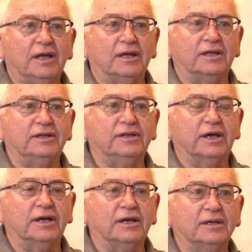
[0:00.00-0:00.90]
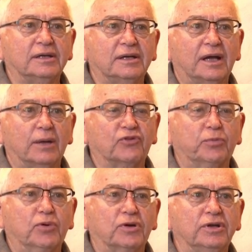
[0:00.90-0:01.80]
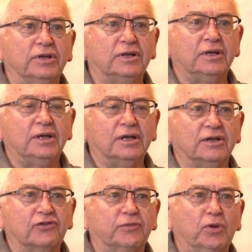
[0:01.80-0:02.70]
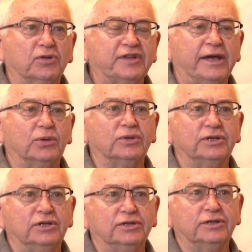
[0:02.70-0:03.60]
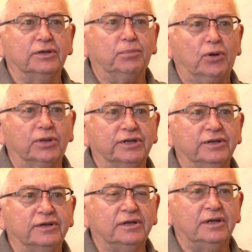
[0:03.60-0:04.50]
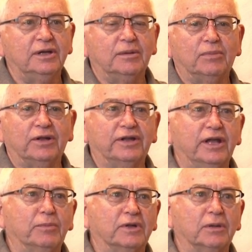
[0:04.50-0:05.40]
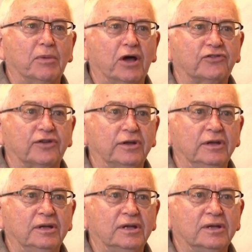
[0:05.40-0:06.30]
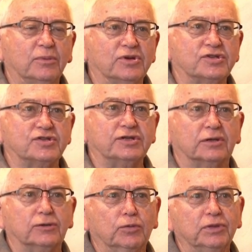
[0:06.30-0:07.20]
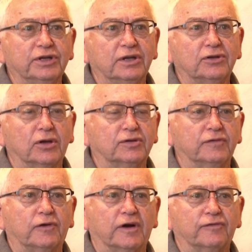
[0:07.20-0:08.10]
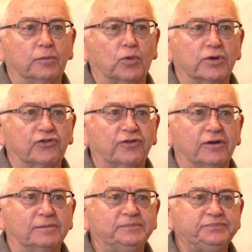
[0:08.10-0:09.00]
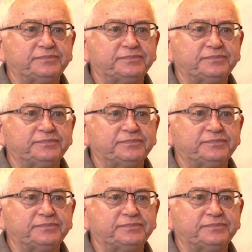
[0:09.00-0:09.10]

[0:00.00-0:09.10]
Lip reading: and I was born in a small town in Poland by the name of Lacey, which is near Lublin and not too far from Warsaw.